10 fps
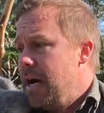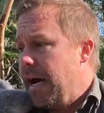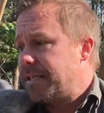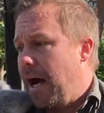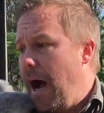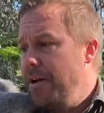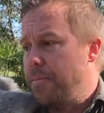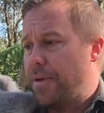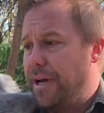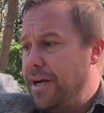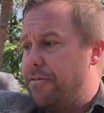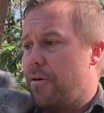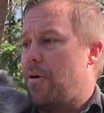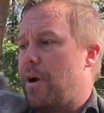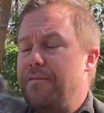It's hard to believe,
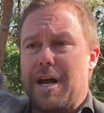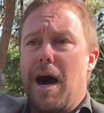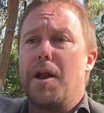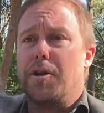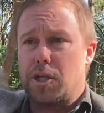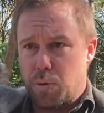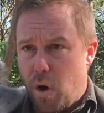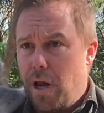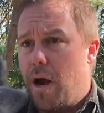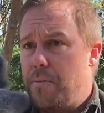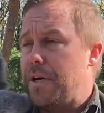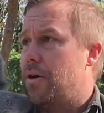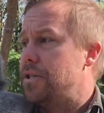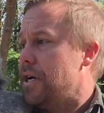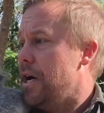or even harder to swallow,
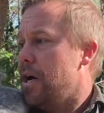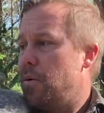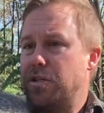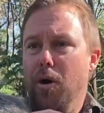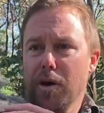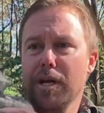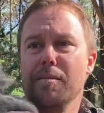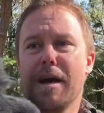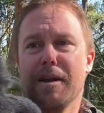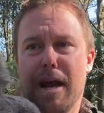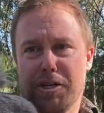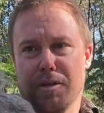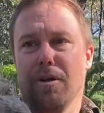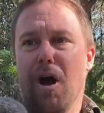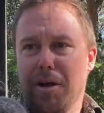because we're talking about a
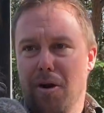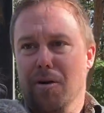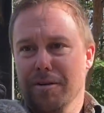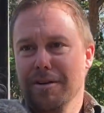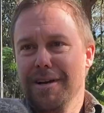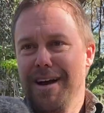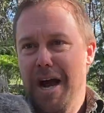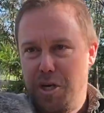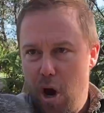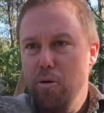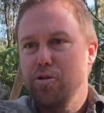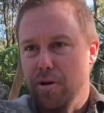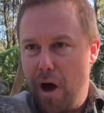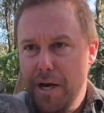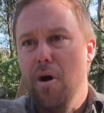national icon, a
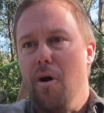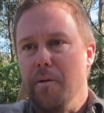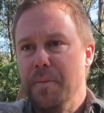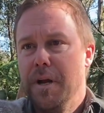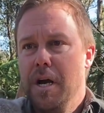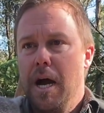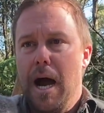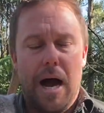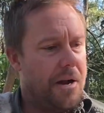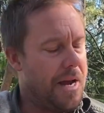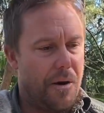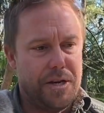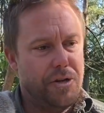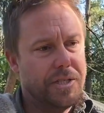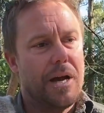cultural icon. Now,
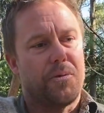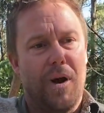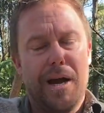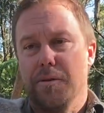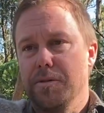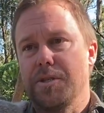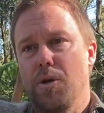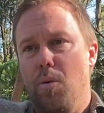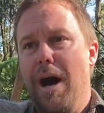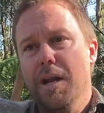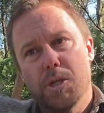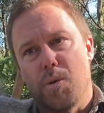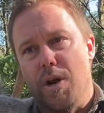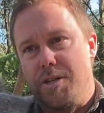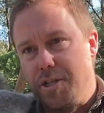in New South Wales, koalas
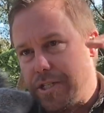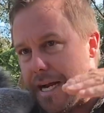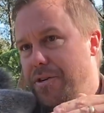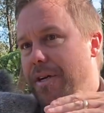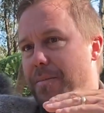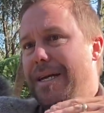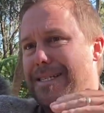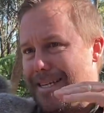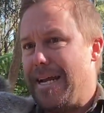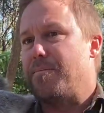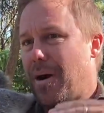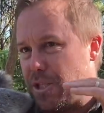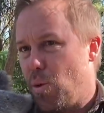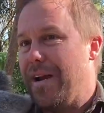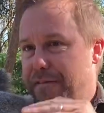were on a trajectory to be extinct by
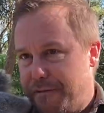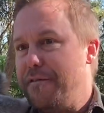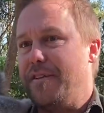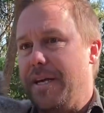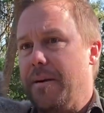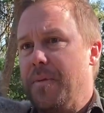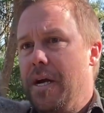2050.